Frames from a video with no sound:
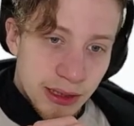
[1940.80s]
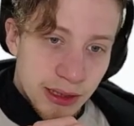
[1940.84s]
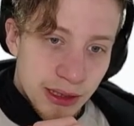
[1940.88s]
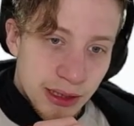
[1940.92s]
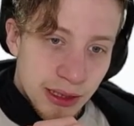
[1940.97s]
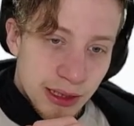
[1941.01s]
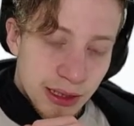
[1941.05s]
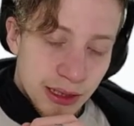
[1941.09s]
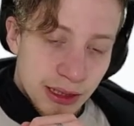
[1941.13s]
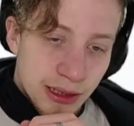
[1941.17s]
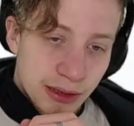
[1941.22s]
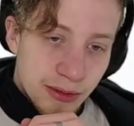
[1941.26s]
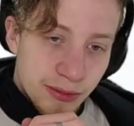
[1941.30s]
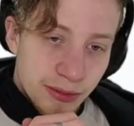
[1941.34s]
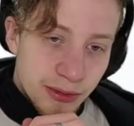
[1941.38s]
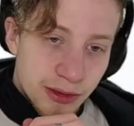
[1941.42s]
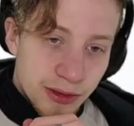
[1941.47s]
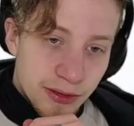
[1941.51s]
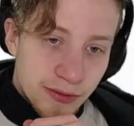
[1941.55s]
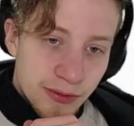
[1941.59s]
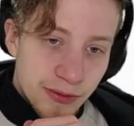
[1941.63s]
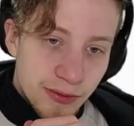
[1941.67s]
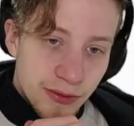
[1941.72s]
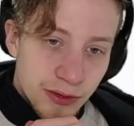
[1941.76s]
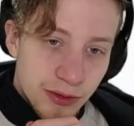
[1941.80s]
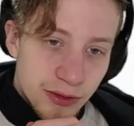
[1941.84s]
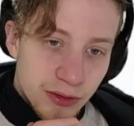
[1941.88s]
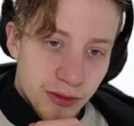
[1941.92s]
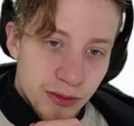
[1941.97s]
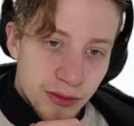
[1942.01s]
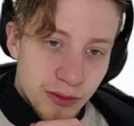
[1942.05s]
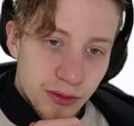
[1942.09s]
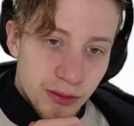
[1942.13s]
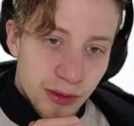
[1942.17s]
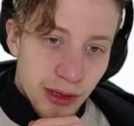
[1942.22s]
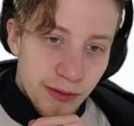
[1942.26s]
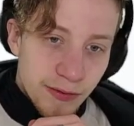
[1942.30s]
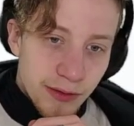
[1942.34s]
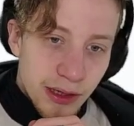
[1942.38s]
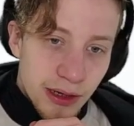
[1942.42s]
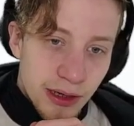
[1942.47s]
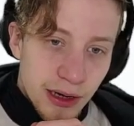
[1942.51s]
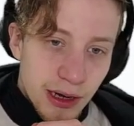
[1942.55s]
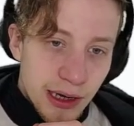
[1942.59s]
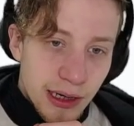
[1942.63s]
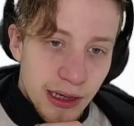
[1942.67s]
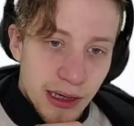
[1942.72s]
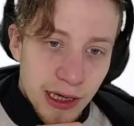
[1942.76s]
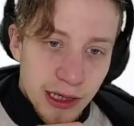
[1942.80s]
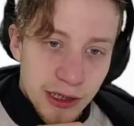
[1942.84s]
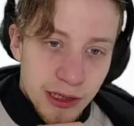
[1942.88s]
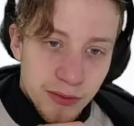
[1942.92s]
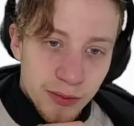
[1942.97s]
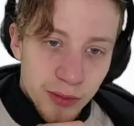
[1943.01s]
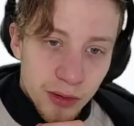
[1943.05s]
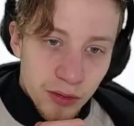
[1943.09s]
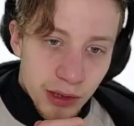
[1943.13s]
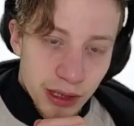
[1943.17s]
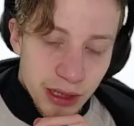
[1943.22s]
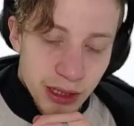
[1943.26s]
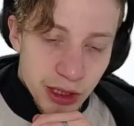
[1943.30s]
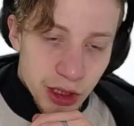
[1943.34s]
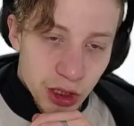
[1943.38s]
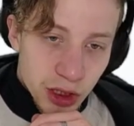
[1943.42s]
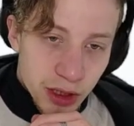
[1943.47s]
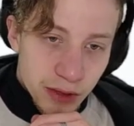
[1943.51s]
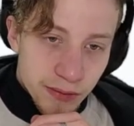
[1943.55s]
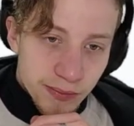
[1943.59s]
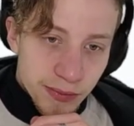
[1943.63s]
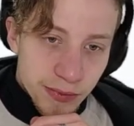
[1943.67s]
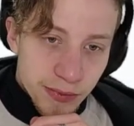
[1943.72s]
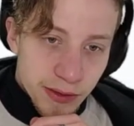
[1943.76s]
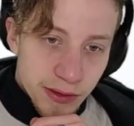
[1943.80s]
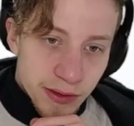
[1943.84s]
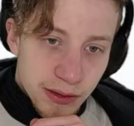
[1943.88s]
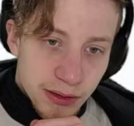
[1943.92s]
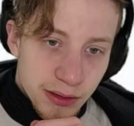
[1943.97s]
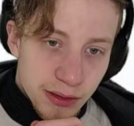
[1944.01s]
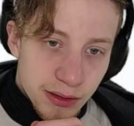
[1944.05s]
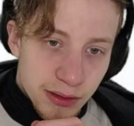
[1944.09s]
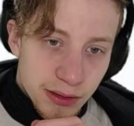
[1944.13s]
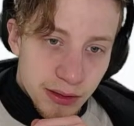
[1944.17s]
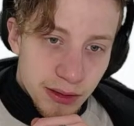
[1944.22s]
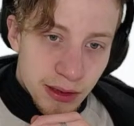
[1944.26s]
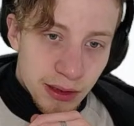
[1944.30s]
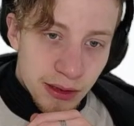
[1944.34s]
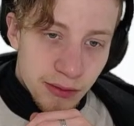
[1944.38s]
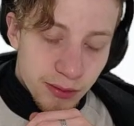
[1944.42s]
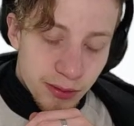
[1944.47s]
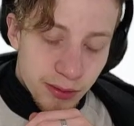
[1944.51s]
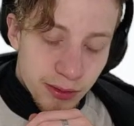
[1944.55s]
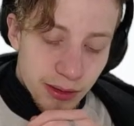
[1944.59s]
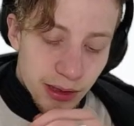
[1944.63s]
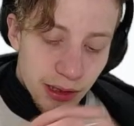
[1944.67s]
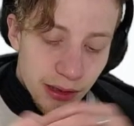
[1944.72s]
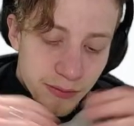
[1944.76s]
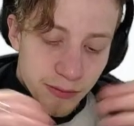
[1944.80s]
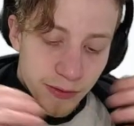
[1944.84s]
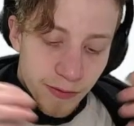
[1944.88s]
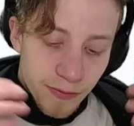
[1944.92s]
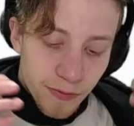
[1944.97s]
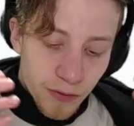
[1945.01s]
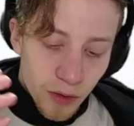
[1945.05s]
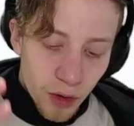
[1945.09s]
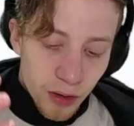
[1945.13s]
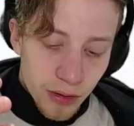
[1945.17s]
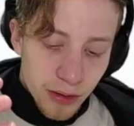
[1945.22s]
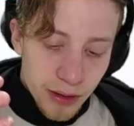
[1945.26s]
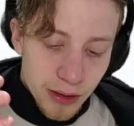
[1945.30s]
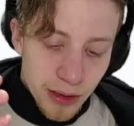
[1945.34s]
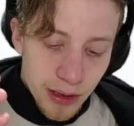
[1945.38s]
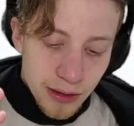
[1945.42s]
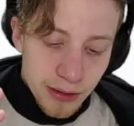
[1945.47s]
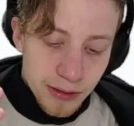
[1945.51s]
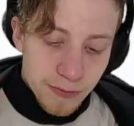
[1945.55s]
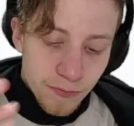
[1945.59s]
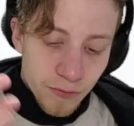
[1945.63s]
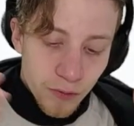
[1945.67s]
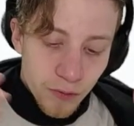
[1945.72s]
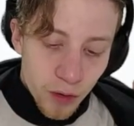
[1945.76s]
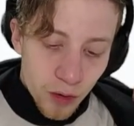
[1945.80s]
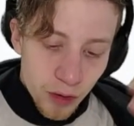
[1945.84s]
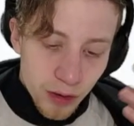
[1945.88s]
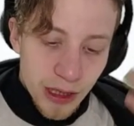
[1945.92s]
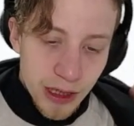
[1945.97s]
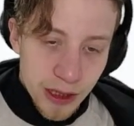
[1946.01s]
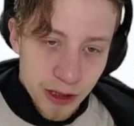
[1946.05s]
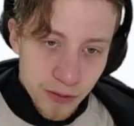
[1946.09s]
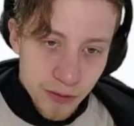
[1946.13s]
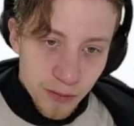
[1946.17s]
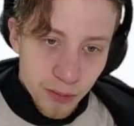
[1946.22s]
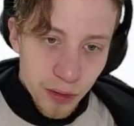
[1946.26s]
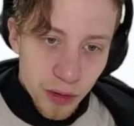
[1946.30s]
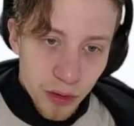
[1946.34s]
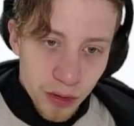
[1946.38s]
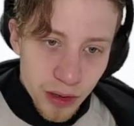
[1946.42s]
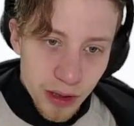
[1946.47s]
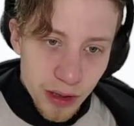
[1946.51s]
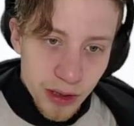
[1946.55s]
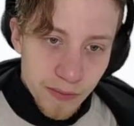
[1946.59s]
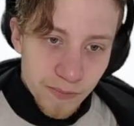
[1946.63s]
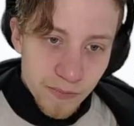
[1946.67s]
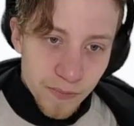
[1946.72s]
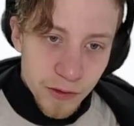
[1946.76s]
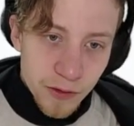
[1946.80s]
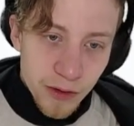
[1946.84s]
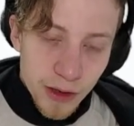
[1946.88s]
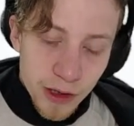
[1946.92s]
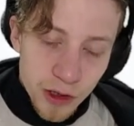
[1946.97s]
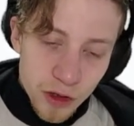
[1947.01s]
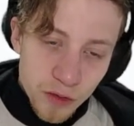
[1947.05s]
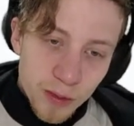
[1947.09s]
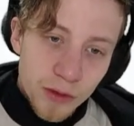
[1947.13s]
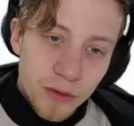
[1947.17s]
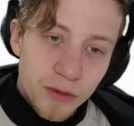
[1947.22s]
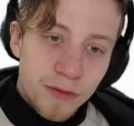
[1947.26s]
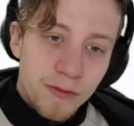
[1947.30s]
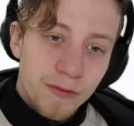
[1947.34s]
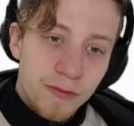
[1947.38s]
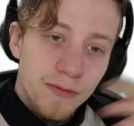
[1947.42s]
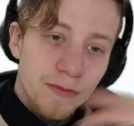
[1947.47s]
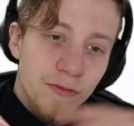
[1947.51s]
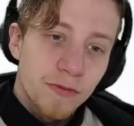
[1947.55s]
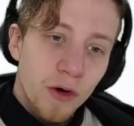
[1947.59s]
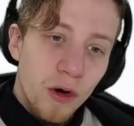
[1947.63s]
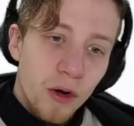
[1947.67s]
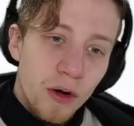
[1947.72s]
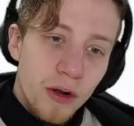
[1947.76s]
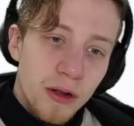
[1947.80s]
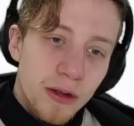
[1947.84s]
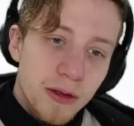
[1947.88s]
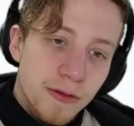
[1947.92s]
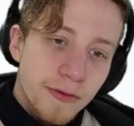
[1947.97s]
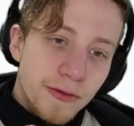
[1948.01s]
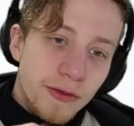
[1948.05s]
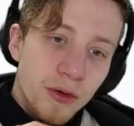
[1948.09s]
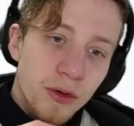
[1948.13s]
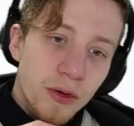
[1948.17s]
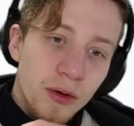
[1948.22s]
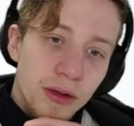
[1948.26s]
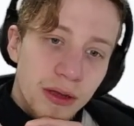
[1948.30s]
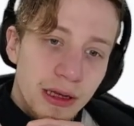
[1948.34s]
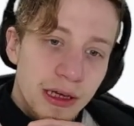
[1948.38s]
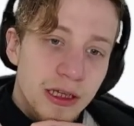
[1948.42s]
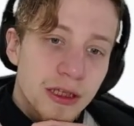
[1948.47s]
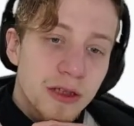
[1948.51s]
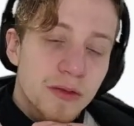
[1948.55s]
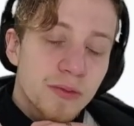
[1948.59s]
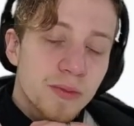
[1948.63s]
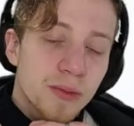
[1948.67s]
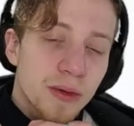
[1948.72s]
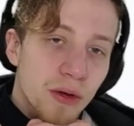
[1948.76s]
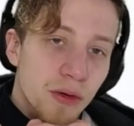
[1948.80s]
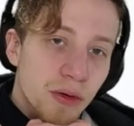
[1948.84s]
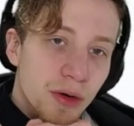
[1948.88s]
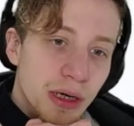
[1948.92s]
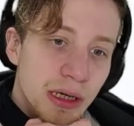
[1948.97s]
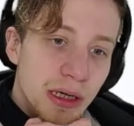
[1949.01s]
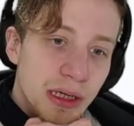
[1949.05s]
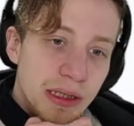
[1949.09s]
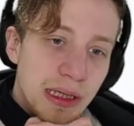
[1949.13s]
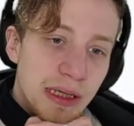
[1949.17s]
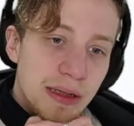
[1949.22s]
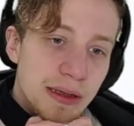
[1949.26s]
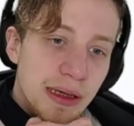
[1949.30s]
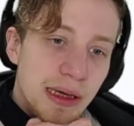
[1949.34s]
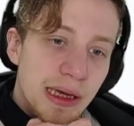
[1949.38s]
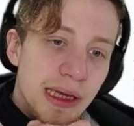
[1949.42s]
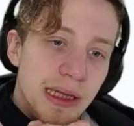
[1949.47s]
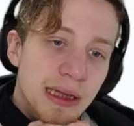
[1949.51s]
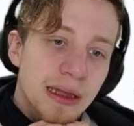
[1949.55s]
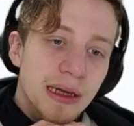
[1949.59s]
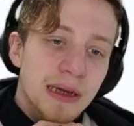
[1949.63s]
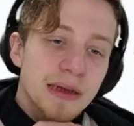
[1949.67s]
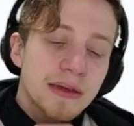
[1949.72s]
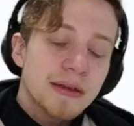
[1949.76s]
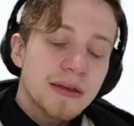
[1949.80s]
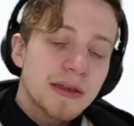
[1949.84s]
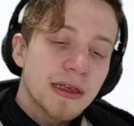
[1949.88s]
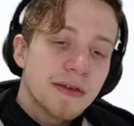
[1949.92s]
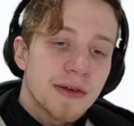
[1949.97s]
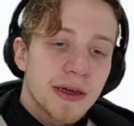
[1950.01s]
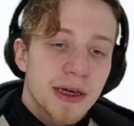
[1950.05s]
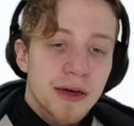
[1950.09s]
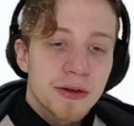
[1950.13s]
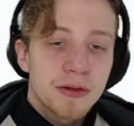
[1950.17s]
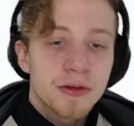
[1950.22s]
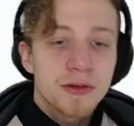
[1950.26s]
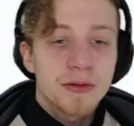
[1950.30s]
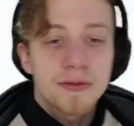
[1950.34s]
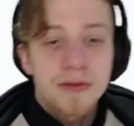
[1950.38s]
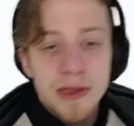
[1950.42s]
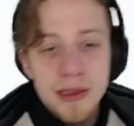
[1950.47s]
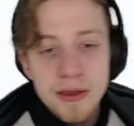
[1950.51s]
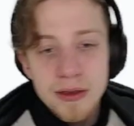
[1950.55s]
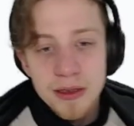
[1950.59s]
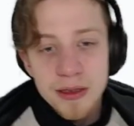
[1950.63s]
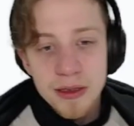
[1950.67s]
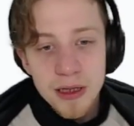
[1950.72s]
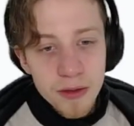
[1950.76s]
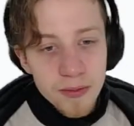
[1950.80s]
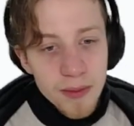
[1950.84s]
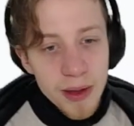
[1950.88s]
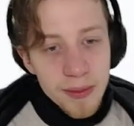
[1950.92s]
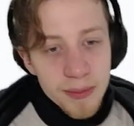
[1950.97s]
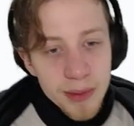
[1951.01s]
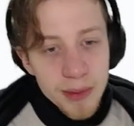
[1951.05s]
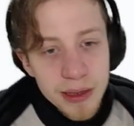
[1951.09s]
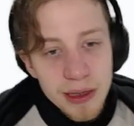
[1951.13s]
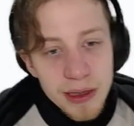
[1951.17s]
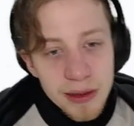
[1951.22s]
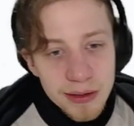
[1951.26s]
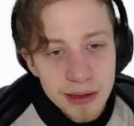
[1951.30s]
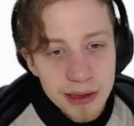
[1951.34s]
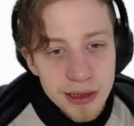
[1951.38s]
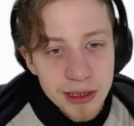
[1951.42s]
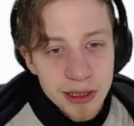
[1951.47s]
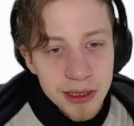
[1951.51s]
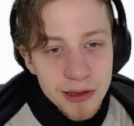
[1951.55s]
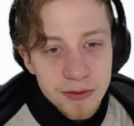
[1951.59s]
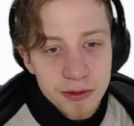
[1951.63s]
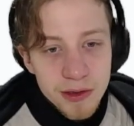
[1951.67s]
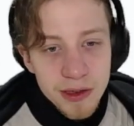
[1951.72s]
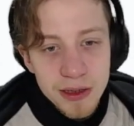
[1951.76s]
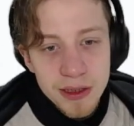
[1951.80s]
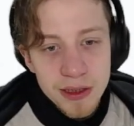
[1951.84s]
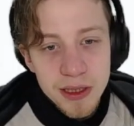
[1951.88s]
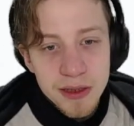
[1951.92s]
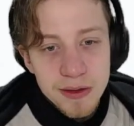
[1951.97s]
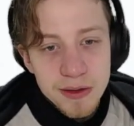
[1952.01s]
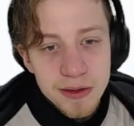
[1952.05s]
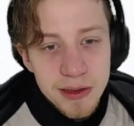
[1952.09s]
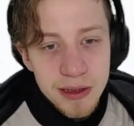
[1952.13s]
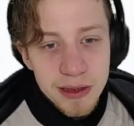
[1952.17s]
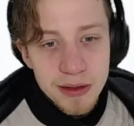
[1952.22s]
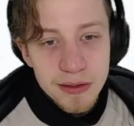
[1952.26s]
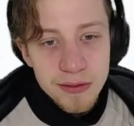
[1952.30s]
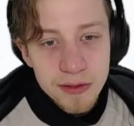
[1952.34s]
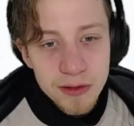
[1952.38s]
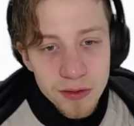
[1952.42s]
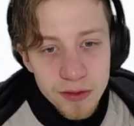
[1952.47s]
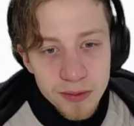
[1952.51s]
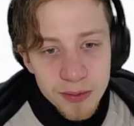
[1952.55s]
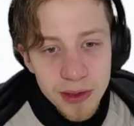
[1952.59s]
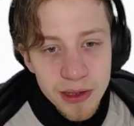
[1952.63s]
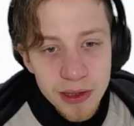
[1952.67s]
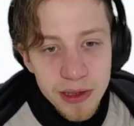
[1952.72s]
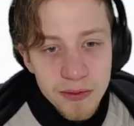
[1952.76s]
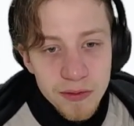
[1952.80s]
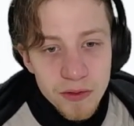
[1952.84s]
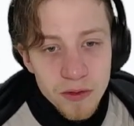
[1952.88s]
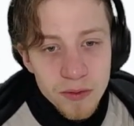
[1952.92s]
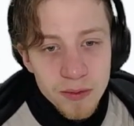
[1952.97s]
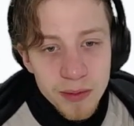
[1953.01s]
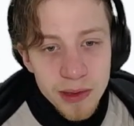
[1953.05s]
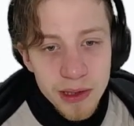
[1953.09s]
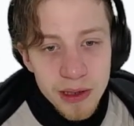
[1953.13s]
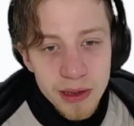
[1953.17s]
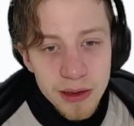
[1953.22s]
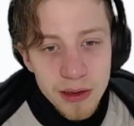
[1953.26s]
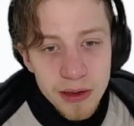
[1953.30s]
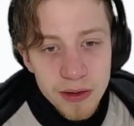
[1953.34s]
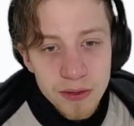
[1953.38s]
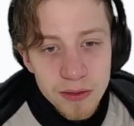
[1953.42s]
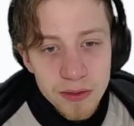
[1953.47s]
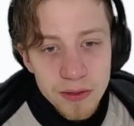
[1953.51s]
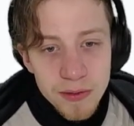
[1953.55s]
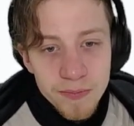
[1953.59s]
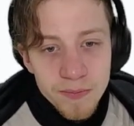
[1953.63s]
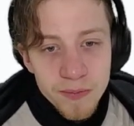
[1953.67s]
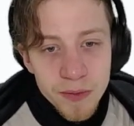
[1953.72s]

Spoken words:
because we want to have here a exploration, but like the world that's worth exploring. So I suppose world worth exploring. That's an interesting way how to phrase it. That's actually what I just said could be really good.